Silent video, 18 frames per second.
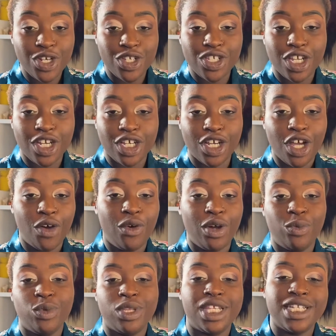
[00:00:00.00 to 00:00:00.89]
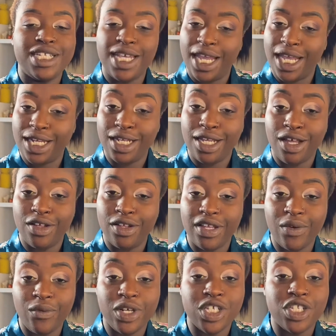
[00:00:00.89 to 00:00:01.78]
going to go in with the tan color
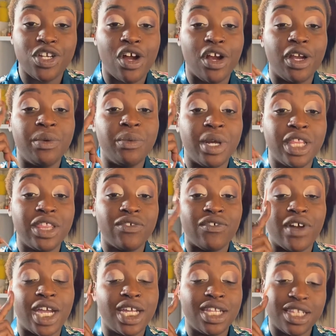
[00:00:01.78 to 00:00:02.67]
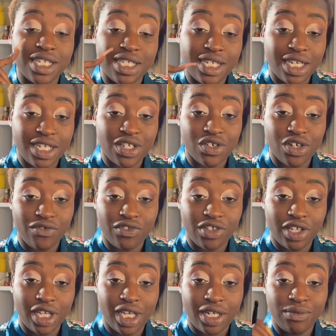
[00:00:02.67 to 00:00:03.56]
that we started with right in the center of
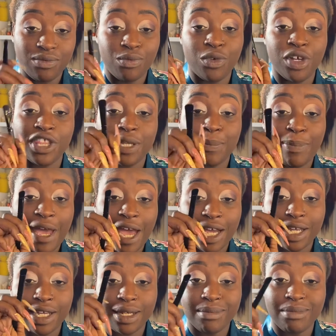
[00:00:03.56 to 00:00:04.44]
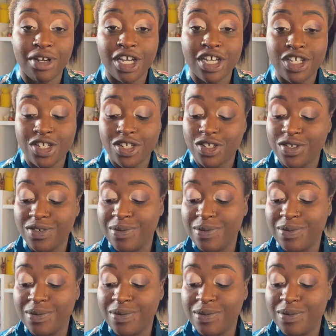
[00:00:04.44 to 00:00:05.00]
the lid with a packing brush.